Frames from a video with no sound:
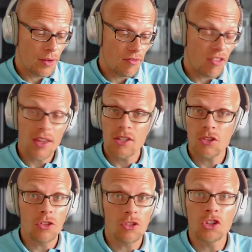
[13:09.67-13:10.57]
the thing is
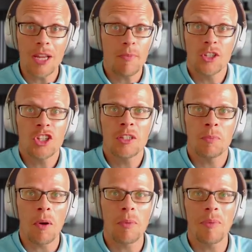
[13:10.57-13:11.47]
also cheap, which is
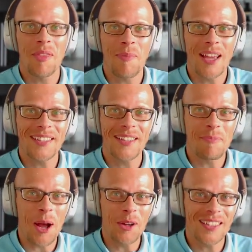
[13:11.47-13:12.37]
probably the best
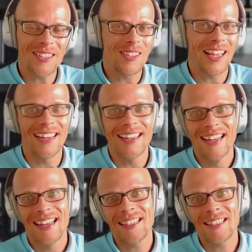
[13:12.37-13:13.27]
about it. You can
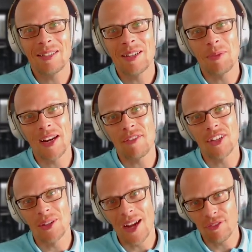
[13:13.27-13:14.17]
listen to it whenever
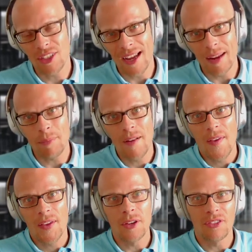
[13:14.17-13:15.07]
you have time.
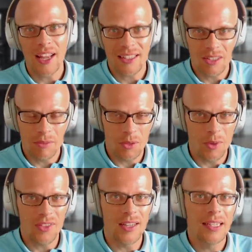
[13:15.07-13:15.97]
You're flexible
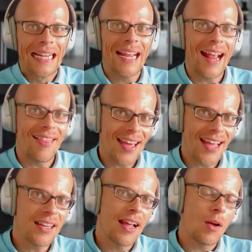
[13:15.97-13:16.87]
with it. And
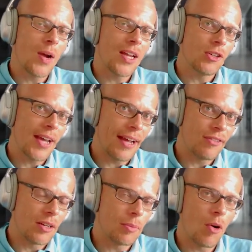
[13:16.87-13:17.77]
then when you have
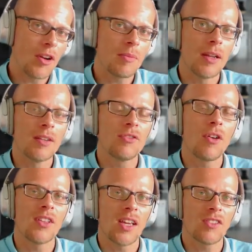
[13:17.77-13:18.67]
an appointment for
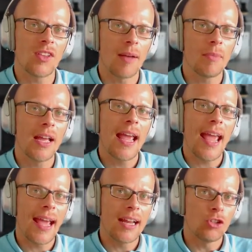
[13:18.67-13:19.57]
the exam
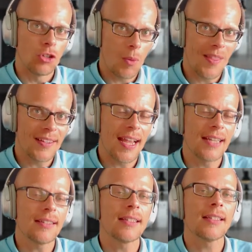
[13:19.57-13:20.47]
and you know when the
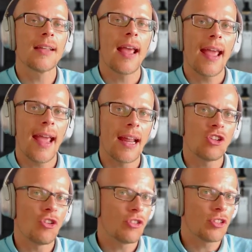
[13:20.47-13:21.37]
date is and
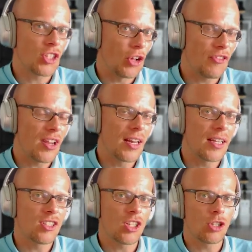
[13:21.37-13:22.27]
you still feel
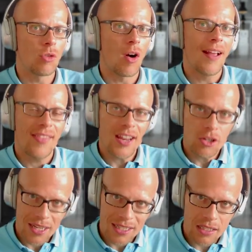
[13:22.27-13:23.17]
insecure, then you
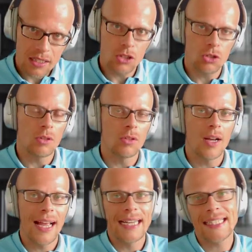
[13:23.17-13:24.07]
can still do
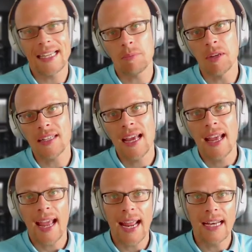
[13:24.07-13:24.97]
an assessment,
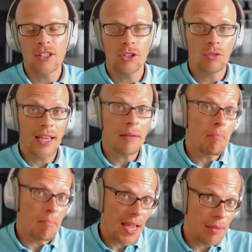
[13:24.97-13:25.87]
and you can
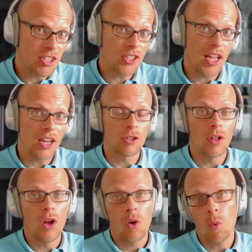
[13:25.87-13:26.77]
maybe schedule
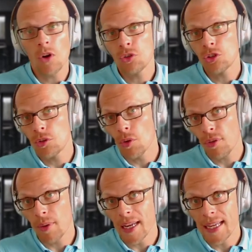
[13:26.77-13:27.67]
1 or 2 or
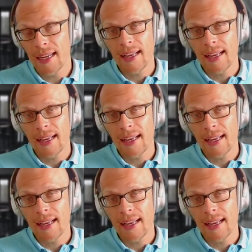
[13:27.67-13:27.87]
3